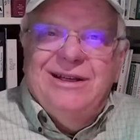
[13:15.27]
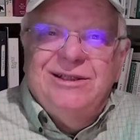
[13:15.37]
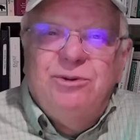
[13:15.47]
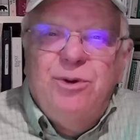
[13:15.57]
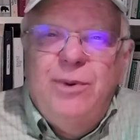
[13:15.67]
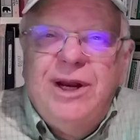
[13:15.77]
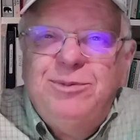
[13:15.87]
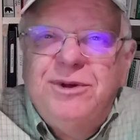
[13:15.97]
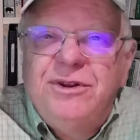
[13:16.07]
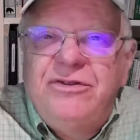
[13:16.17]
So he went
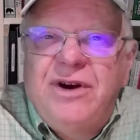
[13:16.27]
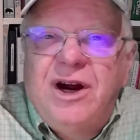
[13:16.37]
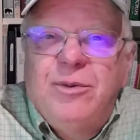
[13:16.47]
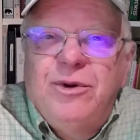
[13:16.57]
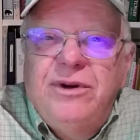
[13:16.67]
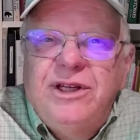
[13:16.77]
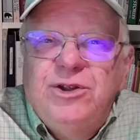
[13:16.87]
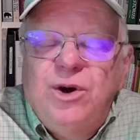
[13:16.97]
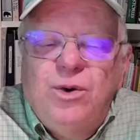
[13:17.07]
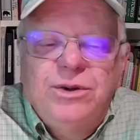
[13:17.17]
up to the farmer and he
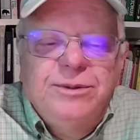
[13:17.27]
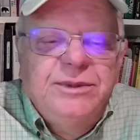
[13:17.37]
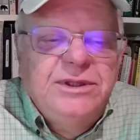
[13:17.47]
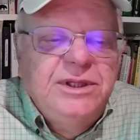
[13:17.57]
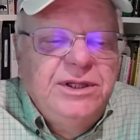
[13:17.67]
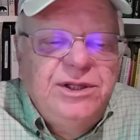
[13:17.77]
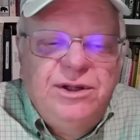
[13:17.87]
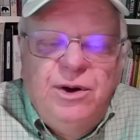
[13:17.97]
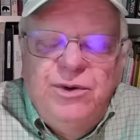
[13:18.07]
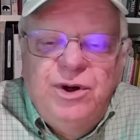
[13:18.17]
told him, he says,
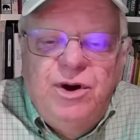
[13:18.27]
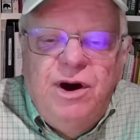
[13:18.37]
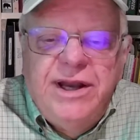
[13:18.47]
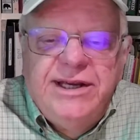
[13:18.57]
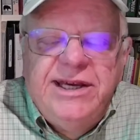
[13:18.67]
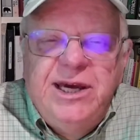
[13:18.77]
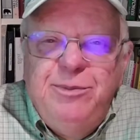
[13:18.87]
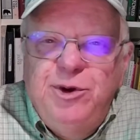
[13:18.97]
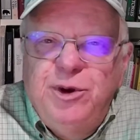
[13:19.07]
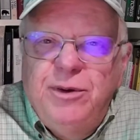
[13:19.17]
you ought to
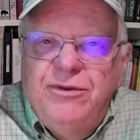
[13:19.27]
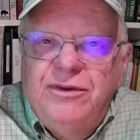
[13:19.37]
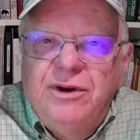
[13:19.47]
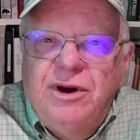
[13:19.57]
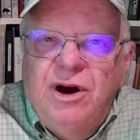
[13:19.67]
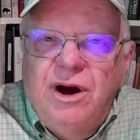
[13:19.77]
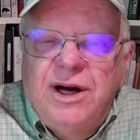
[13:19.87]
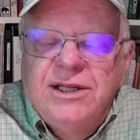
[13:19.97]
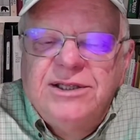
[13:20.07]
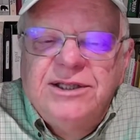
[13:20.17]
keep your
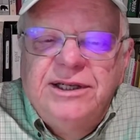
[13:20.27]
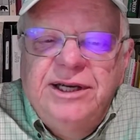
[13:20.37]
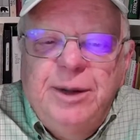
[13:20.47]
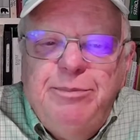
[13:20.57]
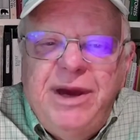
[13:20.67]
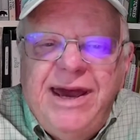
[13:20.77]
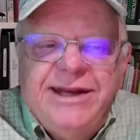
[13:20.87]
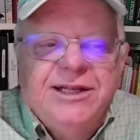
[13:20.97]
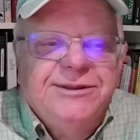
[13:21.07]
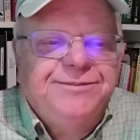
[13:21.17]
hogs in a pen